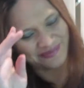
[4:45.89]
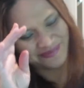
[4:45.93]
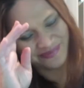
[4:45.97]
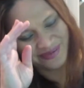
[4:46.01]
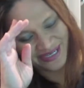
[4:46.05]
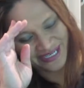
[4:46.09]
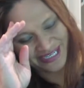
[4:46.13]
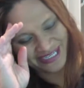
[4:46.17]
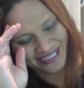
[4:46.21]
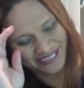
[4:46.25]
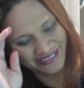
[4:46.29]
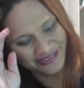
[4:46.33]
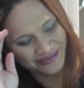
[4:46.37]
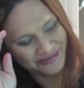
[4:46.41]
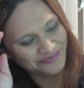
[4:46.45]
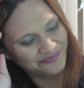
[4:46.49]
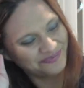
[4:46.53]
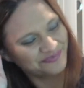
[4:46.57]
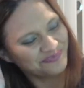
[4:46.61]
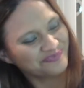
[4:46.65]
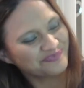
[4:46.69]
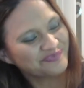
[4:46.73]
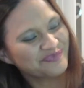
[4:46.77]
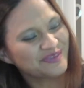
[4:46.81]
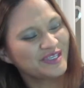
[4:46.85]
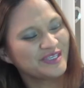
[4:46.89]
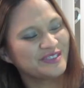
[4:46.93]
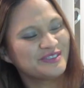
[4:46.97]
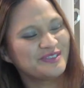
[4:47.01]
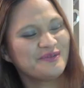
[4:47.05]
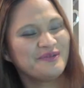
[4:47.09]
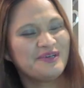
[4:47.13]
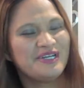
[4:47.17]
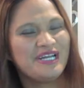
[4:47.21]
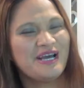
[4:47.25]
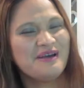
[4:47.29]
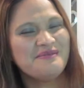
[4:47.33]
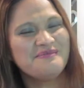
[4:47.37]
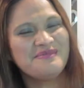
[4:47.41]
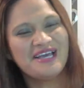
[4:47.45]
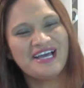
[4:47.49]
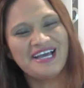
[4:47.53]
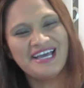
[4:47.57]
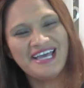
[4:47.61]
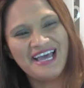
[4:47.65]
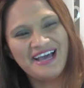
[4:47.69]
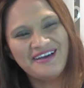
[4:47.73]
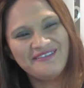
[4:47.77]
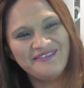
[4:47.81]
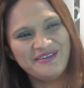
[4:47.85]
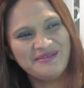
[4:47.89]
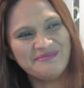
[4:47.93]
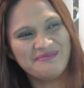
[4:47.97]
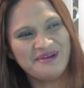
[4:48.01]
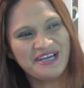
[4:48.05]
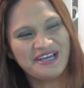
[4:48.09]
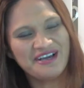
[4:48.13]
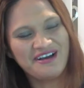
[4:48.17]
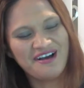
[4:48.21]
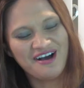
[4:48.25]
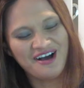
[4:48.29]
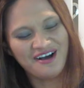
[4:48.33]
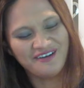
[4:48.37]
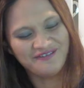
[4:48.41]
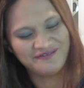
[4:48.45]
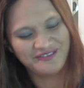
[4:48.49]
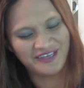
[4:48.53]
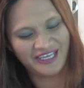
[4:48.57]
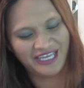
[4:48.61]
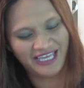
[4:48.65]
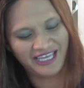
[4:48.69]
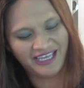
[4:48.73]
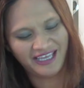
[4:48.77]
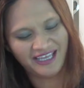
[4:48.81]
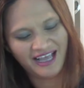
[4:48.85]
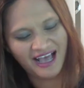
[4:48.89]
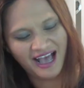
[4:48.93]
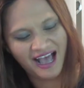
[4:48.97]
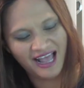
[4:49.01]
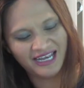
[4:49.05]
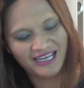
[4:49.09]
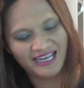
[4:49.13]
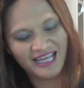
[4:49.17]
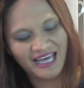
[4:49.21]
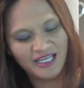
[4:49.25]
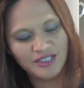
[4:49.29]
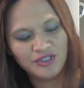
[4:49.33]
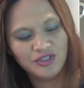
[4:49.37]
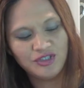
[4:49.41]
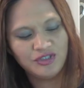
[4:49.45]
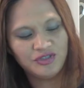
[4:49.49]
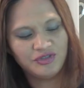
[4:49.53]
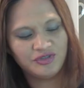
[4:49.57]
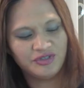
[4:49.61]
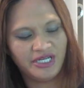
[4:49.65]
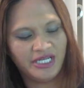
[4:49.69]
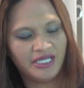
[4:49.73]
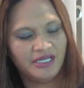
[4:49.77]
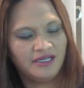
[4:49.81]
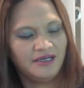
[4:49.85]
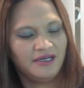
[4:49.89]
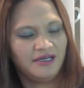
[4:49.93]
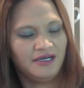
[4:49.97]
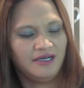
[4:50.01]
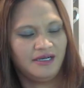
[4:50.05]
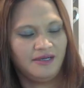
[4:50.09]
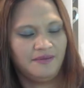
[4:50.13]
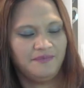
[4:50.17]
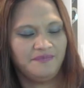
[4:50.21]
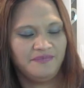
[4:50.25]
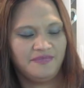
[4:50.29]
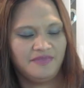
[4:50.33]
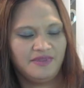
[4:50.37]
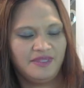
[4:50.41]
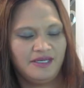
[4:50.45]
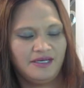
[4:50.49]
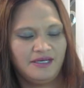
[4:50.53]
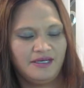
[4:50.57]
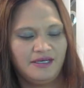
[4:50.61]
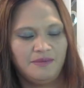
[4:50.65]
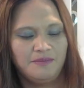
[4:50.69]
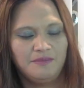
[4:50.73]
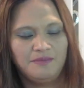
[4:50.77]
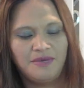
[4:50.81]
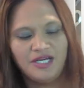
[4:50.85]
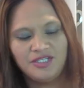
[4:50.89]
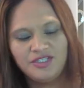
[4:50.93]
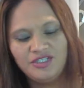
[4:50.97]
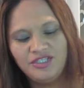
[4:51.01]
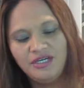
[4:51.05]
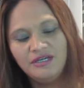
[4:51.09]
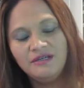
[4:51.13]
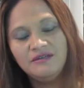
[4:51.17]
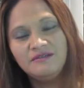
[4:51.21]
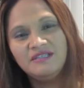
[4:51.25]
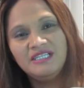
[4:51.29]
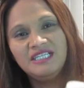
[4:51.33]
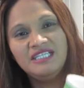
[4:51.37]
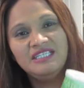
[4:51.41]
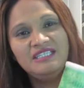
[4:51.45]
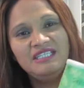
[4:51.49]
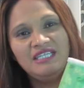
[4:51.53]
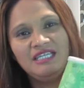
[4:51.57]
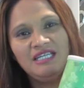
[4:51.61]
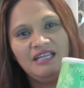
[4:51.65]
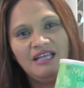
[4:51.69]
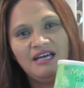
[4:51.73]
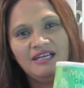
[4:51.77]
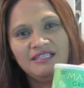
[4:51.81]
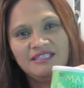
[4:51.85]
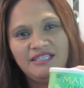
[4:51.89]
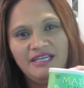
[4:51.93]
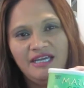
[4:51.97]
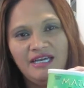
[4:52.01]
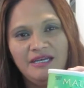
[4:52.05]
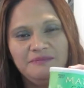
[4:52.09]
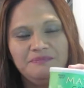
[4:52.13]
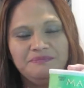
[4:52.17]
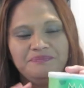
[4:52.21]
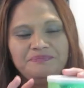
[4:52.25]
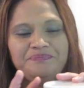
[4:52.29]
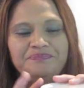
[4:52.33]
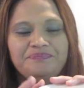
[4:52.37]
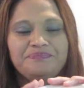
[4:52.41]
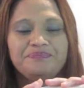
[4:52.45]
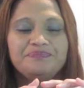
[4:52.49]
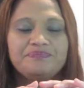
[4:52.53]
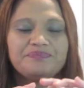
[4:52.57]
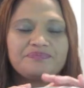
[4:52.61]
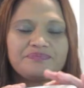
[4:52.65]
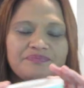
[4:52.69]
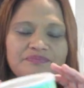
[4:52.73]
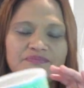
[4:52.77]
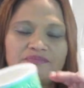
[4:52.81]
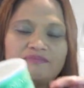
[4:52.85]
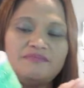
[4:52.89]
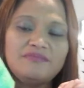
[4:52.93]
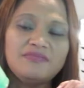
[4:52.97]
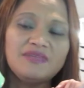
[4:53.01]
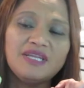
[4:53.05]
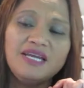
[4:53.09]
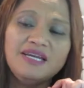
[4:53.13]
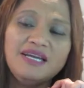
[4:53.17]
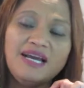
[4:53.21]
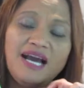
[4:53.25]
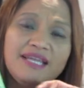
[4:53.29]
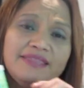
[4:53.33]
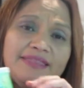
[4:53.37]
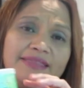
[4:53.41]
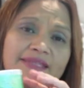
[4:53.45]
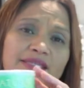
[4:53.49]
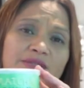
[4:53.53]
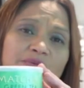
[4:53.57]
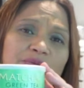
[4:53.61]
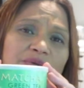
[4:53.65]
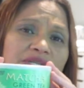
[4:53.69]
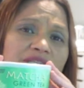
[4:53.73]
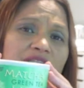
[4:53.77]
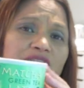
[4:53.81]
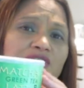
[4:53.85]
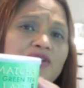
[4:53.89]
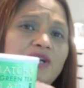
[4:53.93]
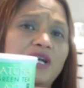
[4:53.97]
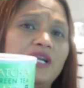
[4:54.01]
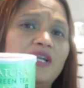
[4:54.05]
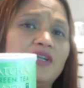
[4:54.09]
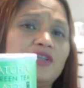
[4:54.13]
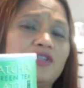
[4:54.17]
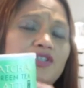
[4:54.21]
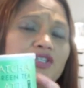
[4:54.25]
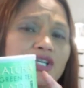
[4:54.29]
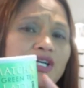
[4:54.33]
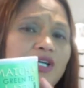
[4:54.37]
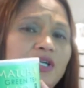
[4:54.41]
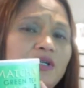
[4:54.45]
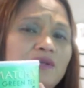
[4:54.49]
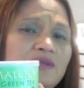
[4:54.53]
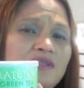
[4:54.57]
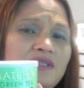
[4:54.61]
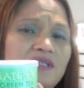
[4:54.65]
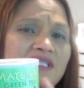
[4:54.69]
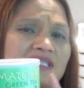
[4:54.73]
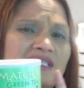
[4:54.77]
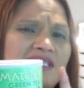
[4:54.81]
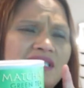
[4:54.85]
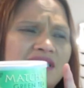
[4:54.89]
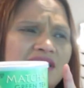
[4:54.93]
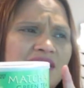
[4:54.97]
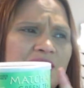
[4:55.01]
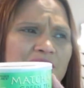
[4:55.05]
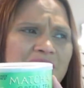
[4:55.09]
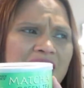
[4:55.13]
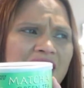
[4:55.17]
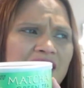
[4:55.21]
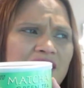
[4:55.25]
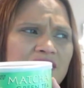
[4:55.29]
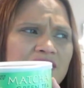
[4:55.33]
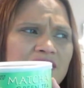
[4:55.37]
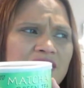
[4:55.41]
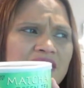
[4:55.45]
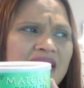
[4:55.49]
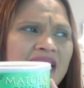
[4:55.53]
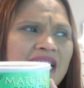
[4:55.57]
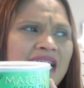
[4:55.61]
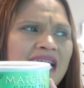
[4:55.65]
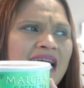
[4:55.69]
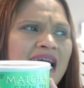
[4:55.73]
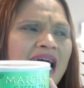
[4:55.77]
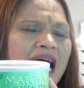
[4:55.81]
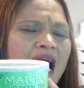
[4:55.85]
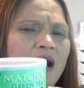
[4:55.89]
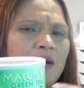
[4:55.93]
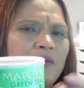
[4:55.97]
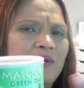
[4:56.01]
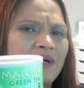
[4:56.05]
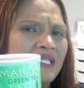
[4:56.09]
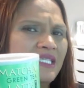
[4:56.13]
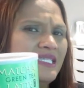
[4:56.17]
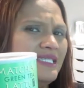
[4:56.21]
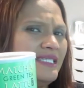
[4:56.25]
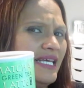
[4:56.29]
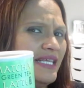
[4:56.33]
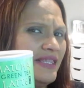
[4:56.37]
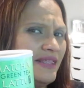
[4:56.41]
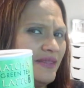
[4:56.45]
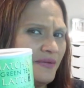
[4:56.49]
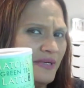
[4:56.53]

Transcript: But so when I'm not having my coffee, I like to drink the matcha green tea latte. I got this one at Trader Joe's. This is about, I want to say